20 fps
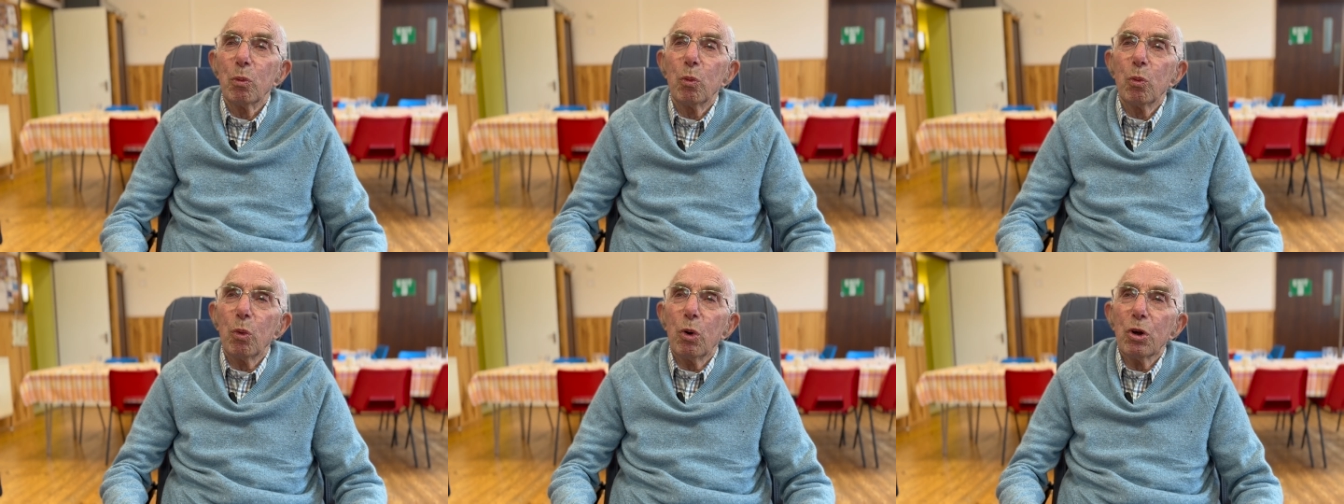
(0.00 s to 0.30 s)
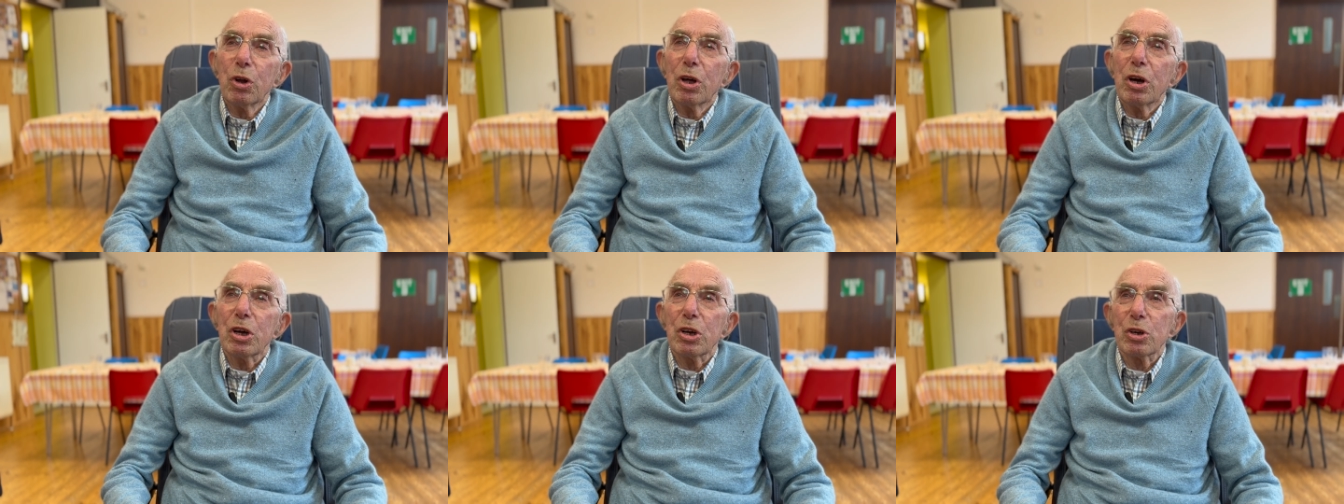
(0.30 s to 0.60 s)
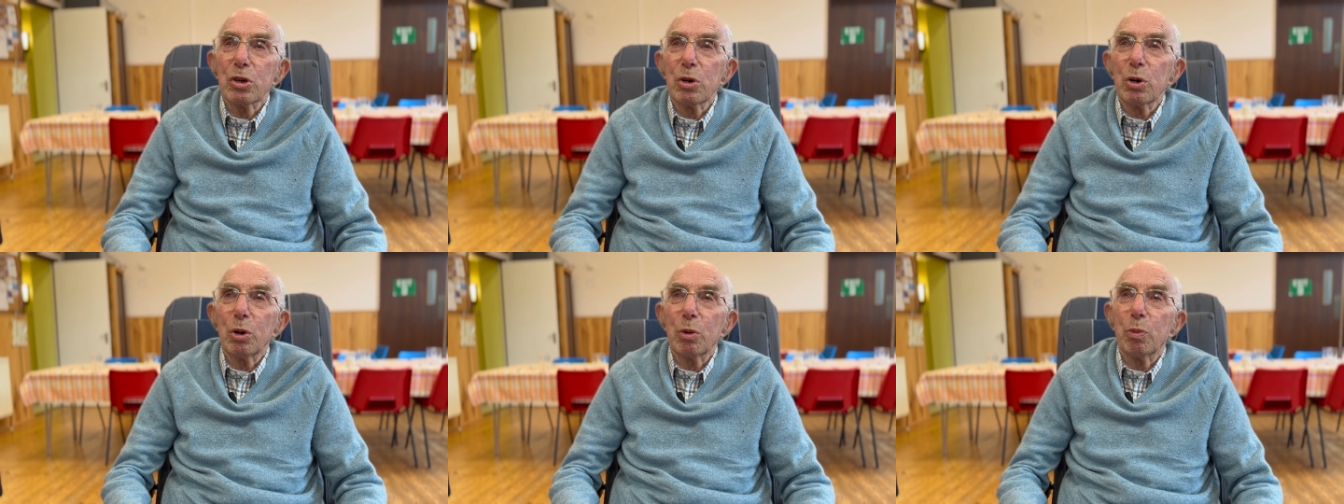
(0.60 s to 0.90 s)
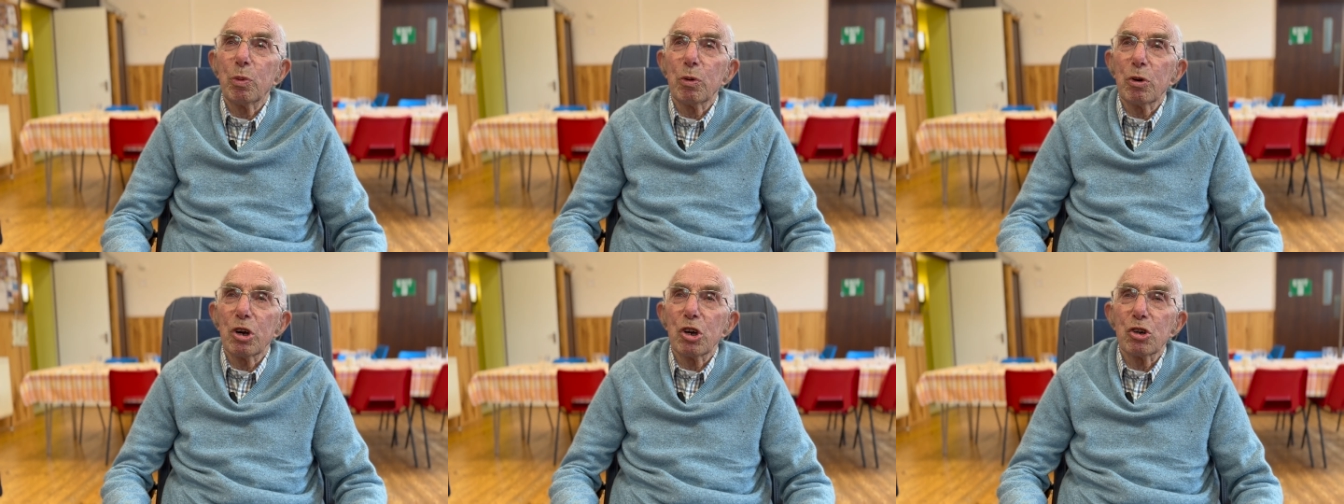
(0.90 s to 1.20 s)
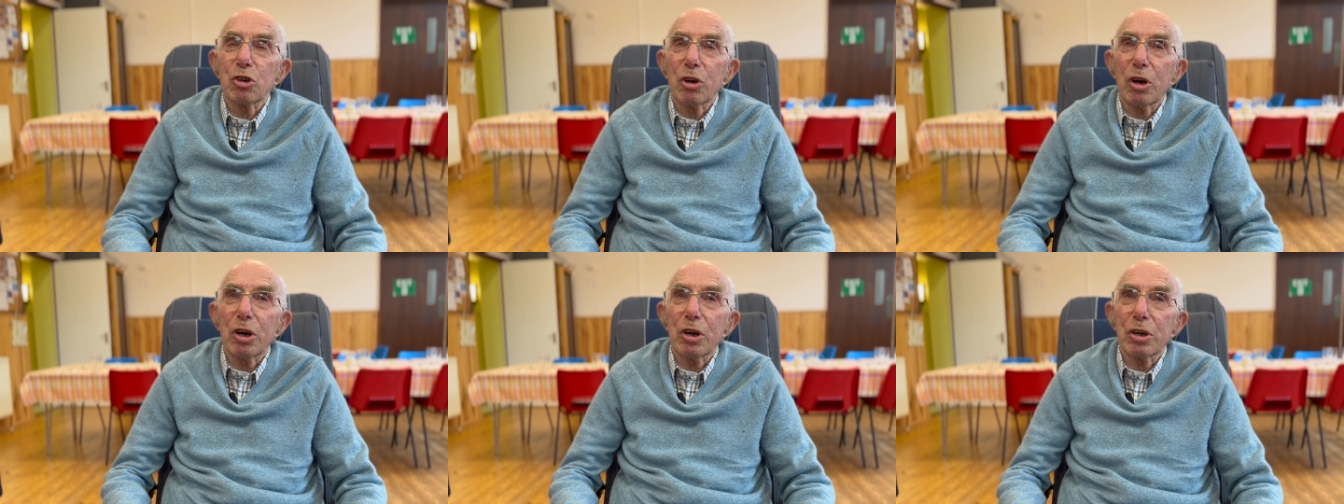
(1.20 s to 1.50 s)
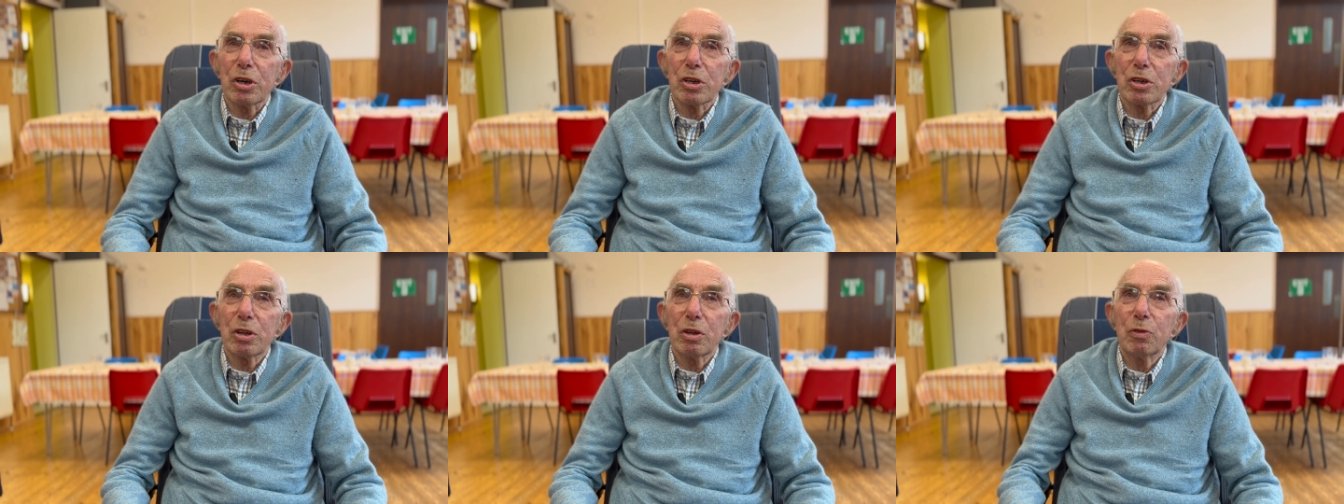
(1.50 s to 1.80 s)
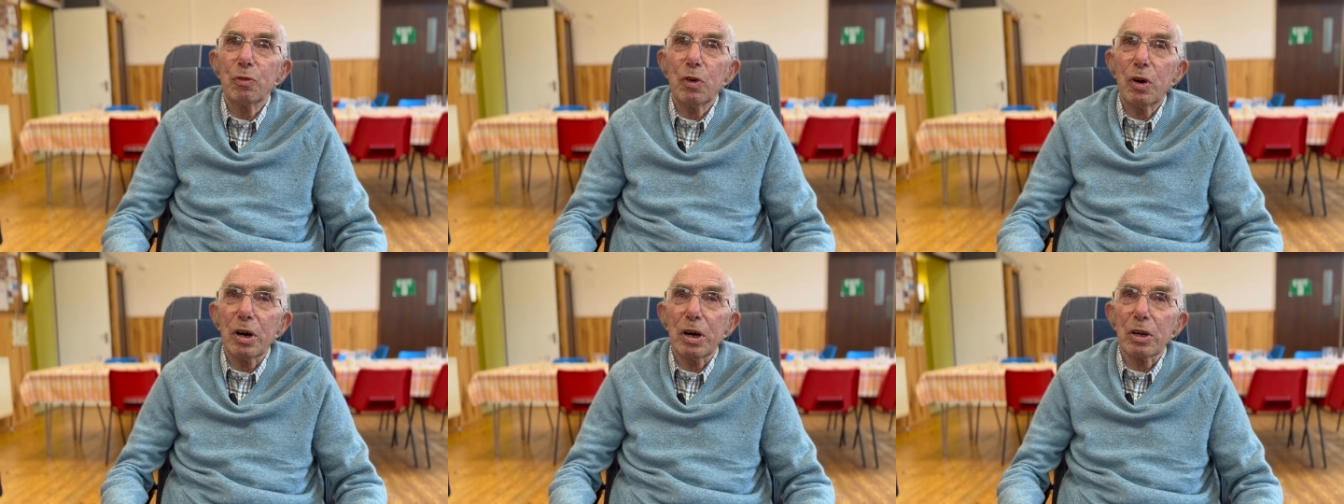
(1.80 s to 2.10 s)
What I do appreciate is the
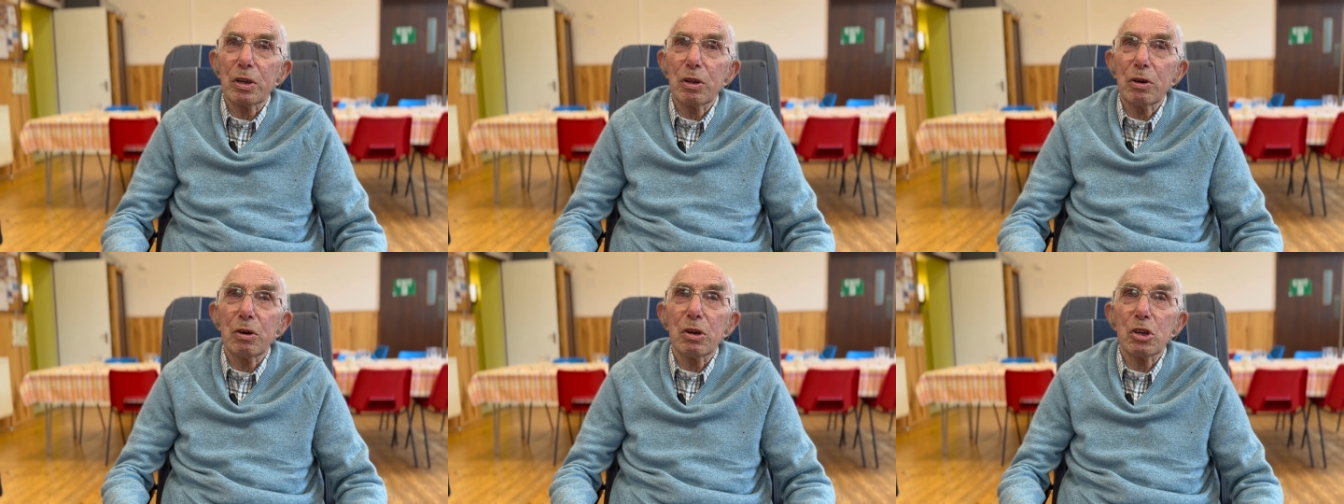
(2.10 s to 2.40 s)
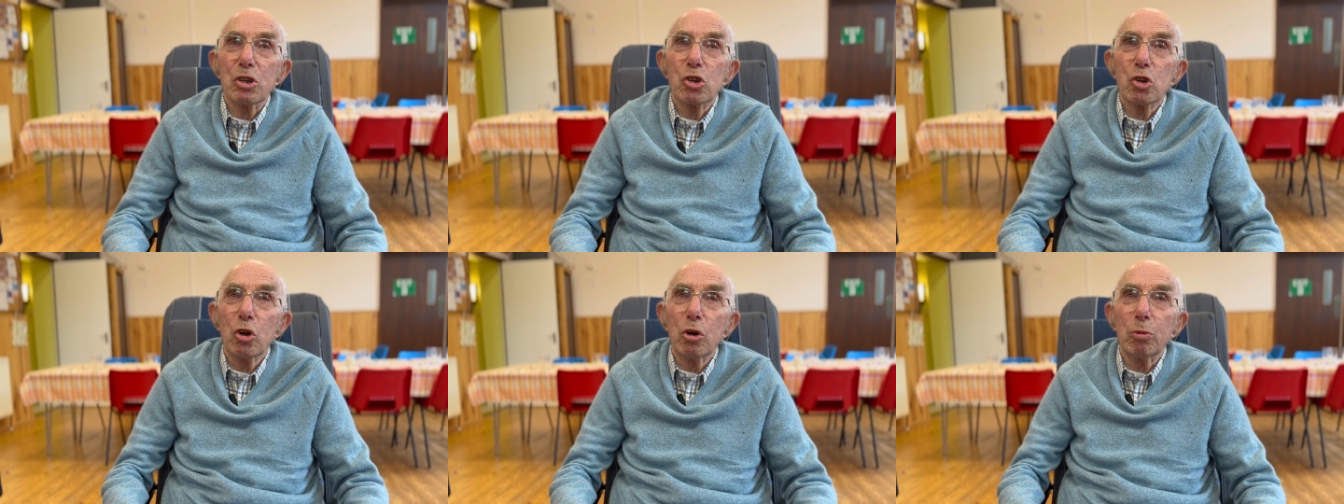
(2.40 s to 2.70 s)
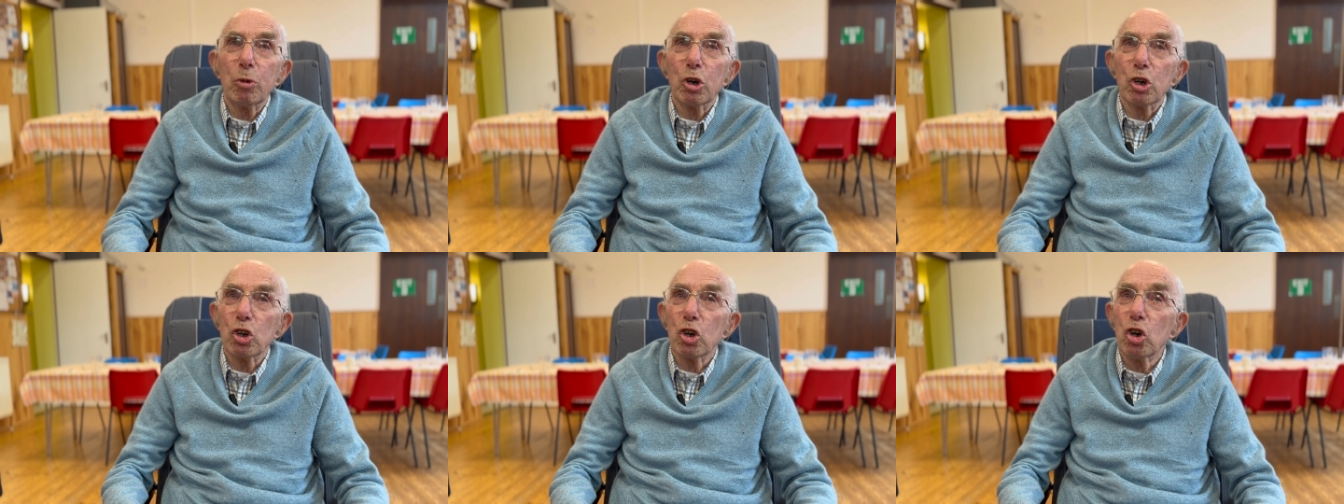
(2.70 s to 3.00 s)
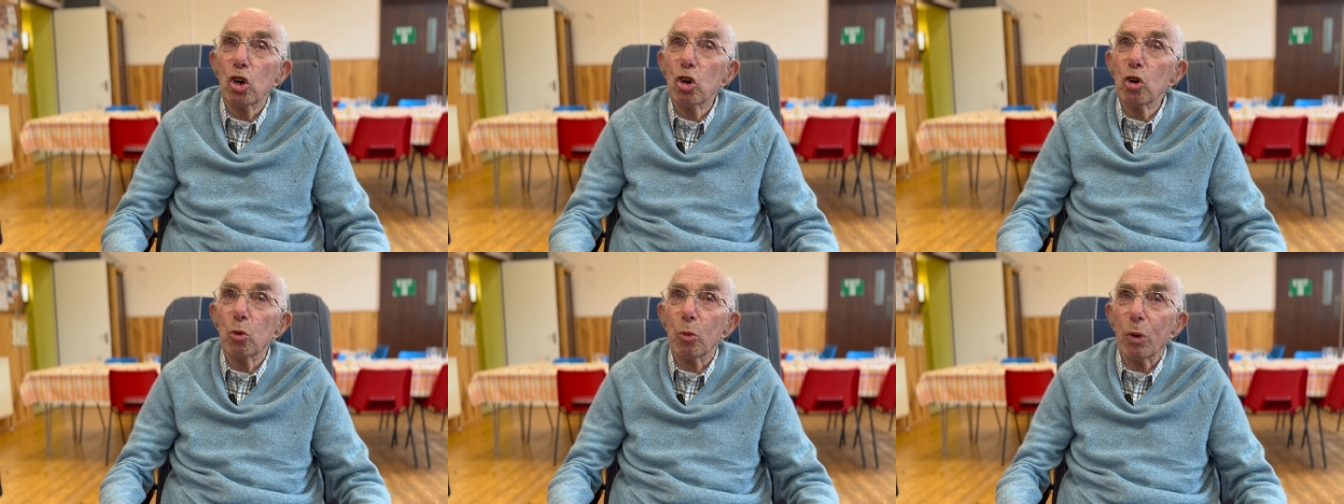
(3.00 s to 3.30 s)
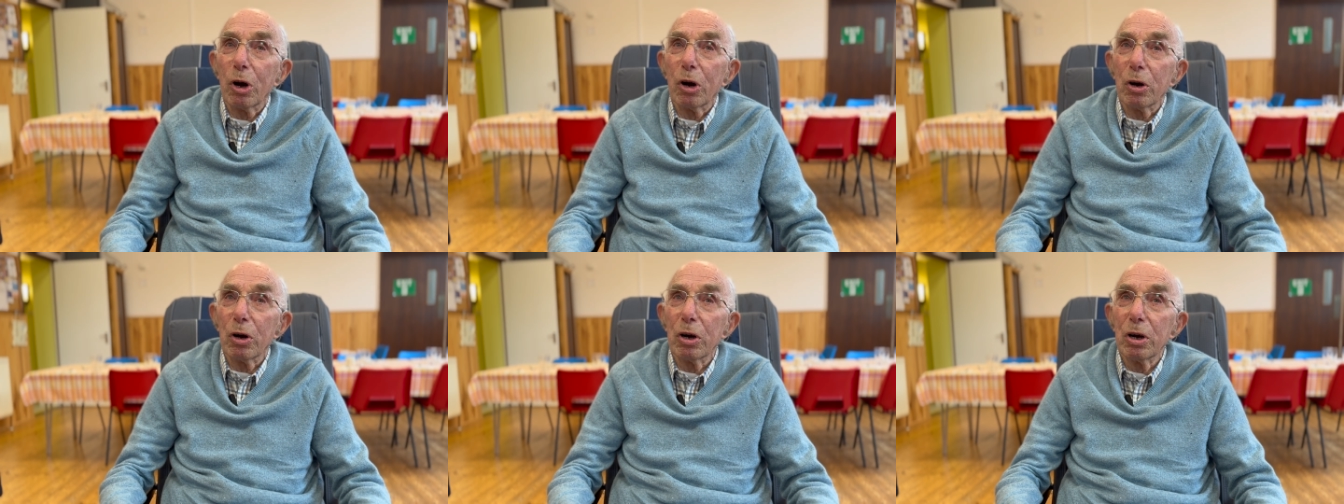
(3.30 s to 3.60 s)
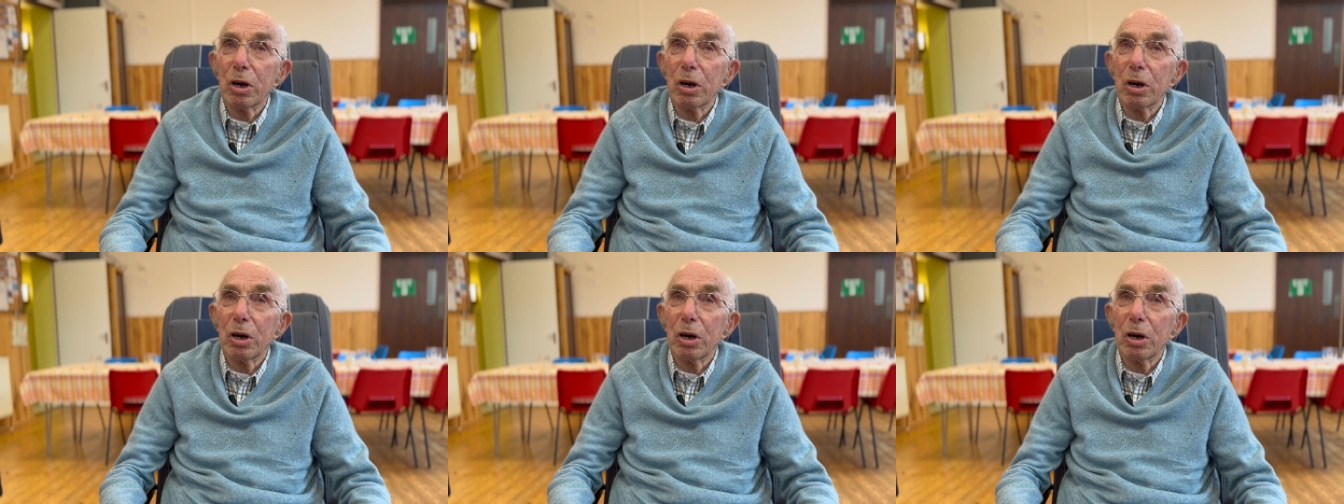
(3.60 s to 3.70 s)
fact there is so much humour.